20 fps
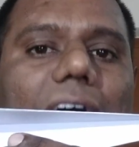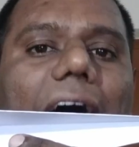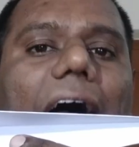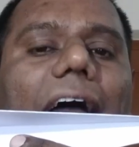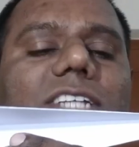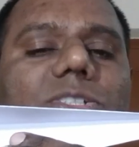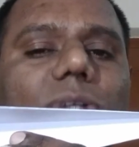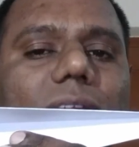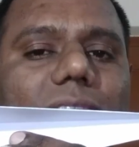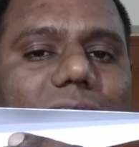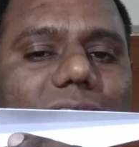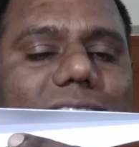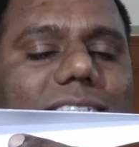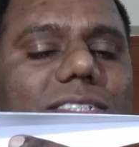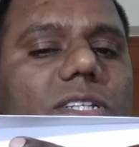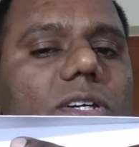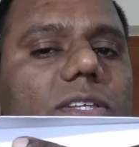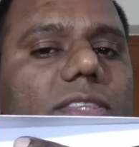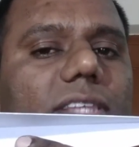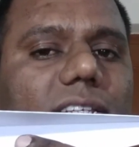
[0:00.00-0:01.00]
Actually,
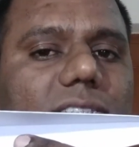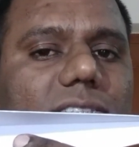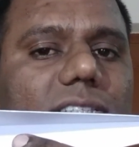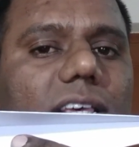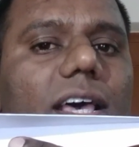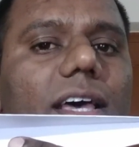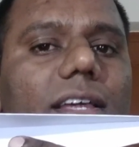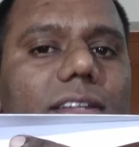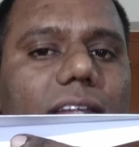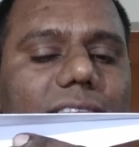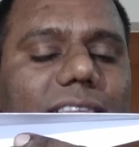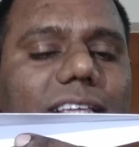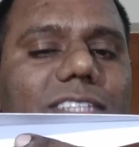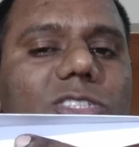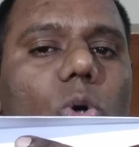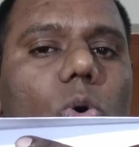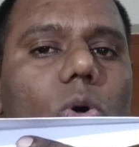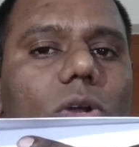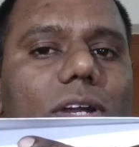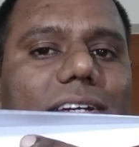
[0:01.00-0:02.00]
there is nothing
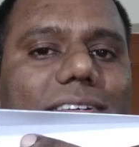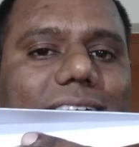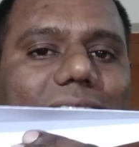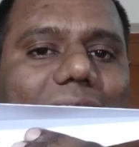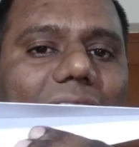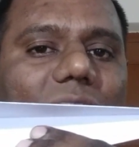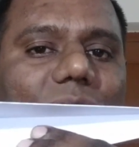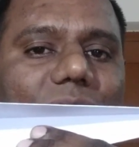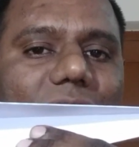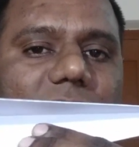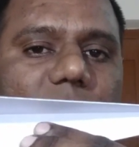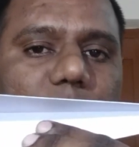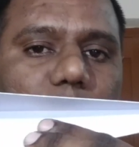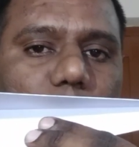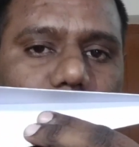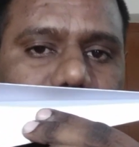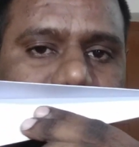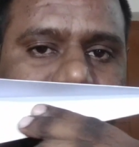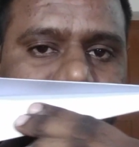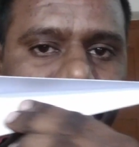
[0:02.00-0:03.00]
so called a drag which
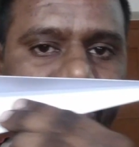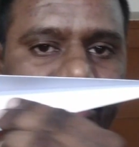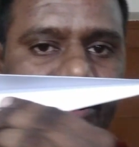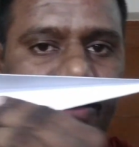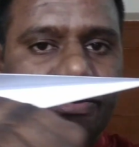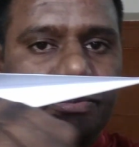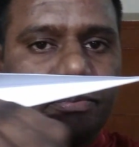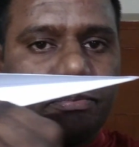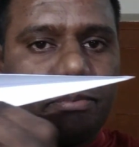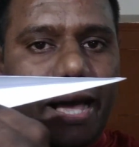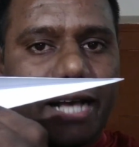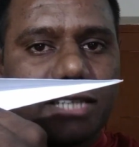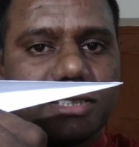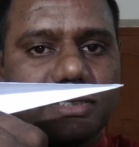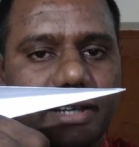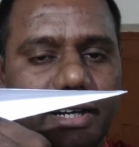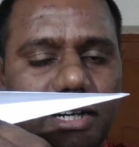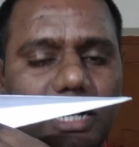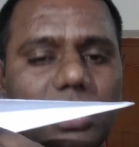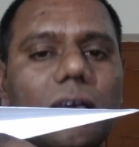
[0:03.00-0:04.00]
pulls the aircraft
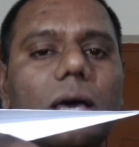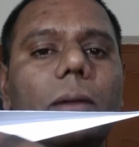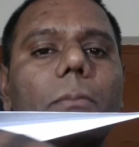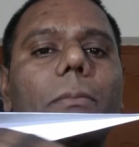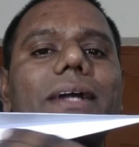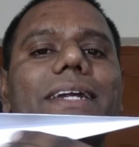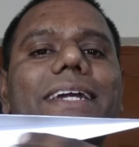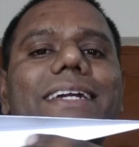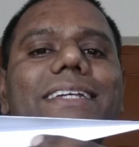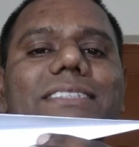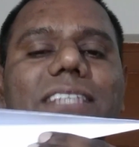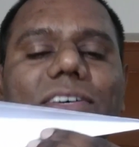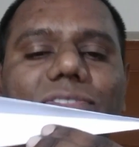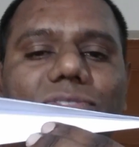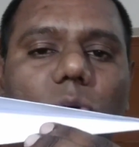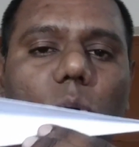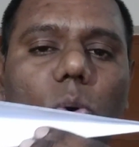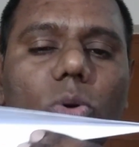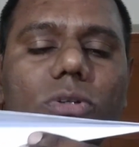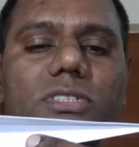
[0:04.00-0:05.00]
backside, but it is the
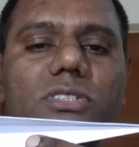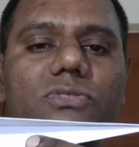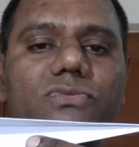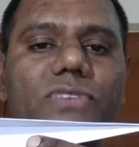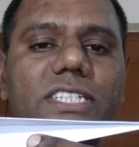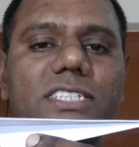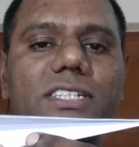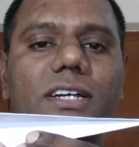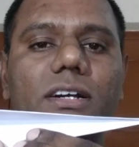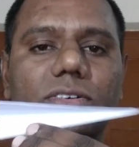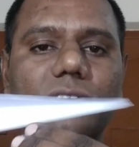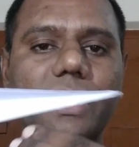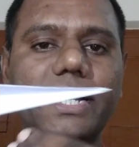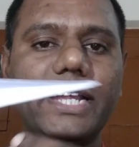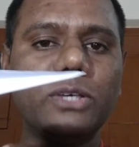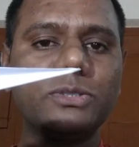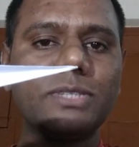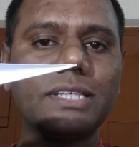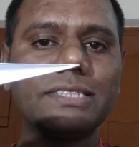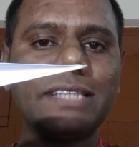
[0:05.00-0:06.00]
force which
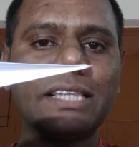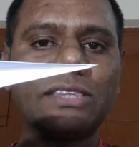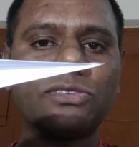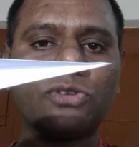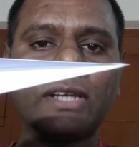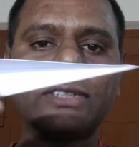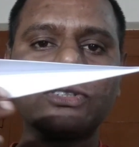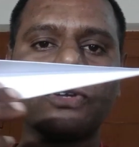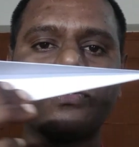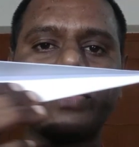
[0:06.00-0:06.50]
reduces the thrust